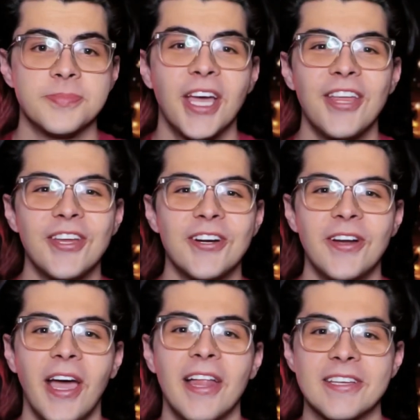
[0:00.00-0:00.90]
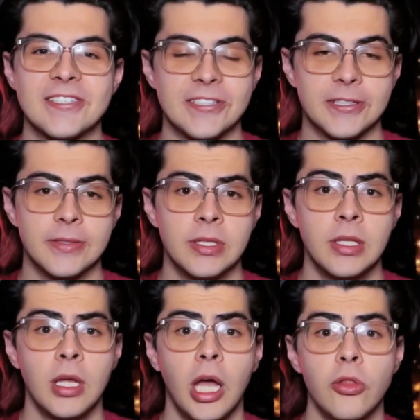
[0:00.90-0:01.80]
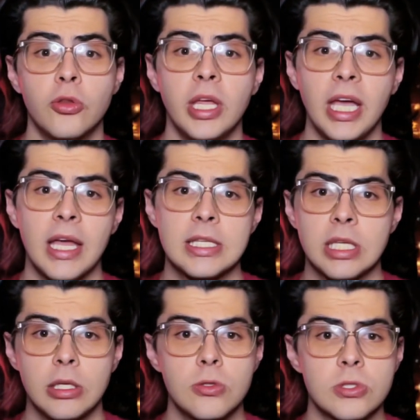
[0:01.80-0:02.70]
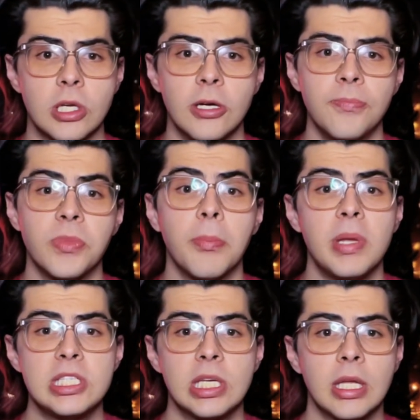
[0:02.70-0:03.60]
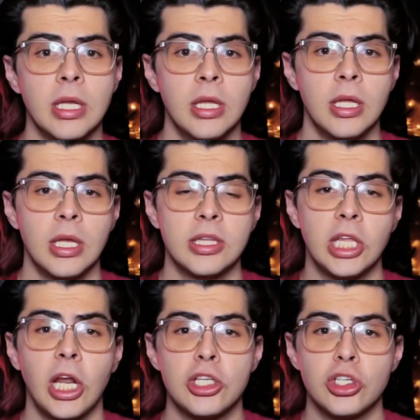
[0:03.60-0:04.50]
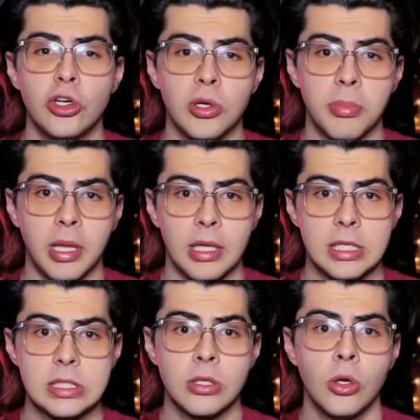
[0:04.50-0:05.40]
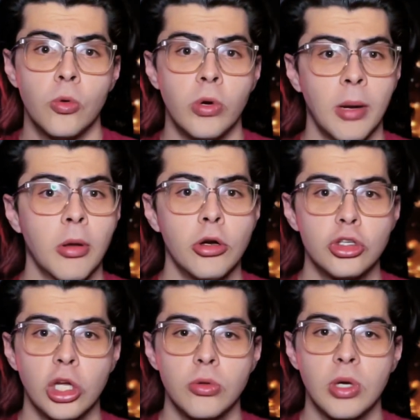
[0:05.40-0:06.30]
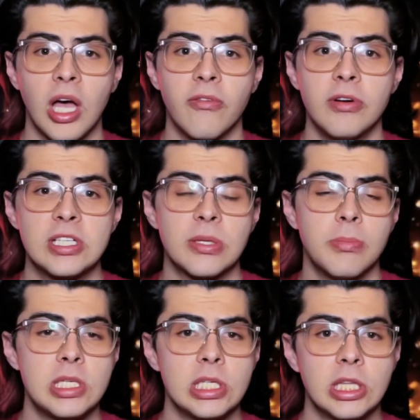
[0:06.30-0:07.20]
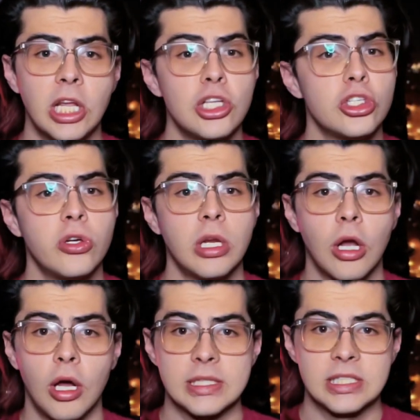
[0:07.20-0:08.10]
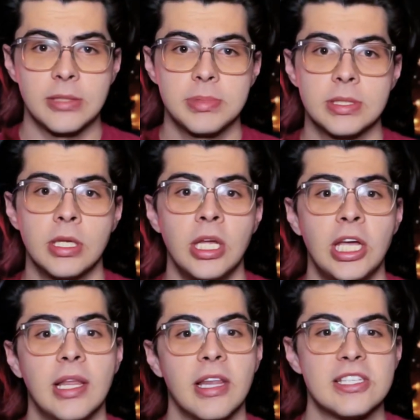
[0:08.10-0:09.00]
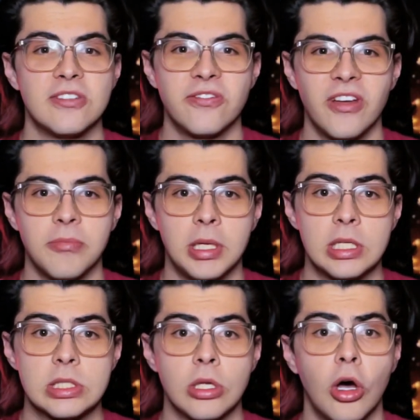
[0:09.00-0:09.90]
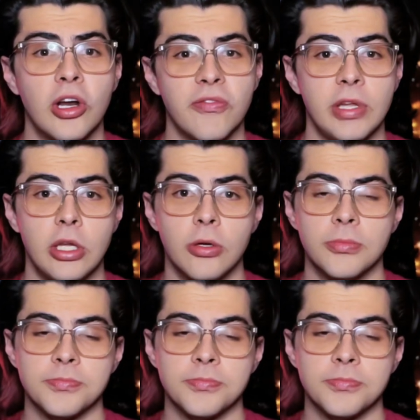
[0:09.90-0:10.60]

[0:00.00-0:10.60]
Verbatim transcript: Hey there, Alex here, and today I decided to start a basic data engineering playlist where I'm going to try to cover some basic data engineering concepts in less than 5 minutes on a video.